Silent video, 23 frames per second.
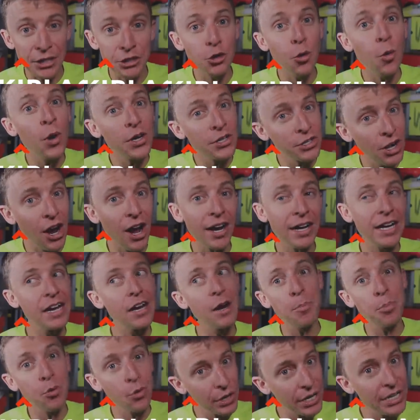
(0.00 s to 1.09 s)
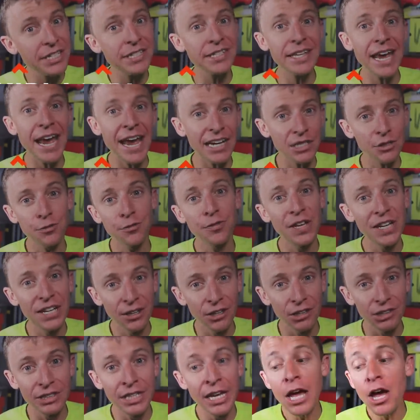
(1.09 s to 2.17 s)
So we're talking a pretty stacked
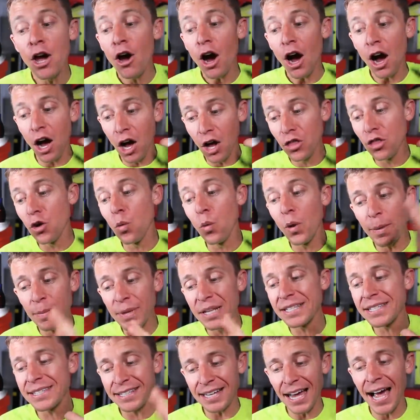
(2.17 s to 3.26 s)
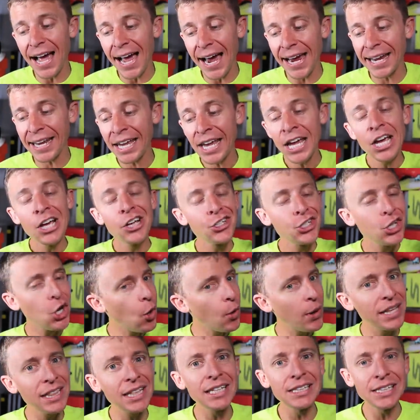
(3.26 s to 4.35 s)
field on the women's side,
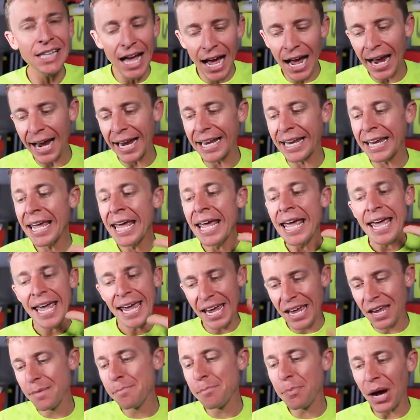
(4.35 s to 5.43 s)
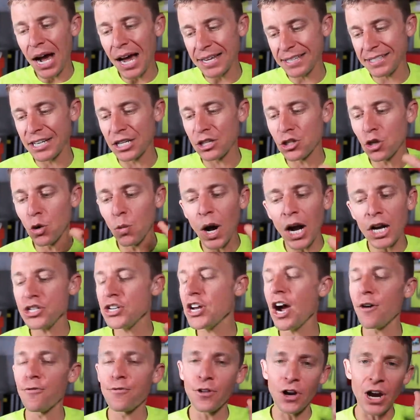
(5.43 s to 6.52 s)
towing the line in Boston. So watch
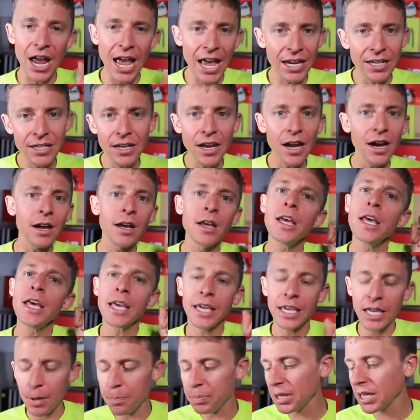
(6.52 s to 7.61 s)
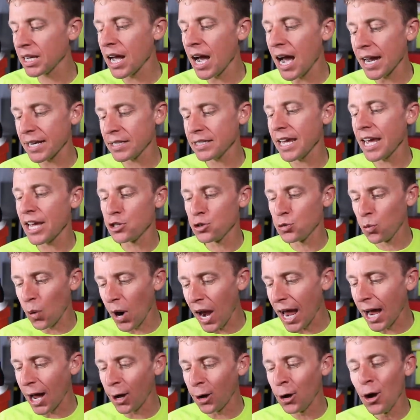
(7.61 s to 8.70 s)
out for Edna Kiplagat as
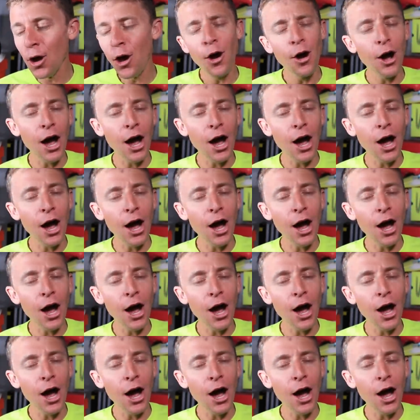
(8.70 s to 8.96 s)
well.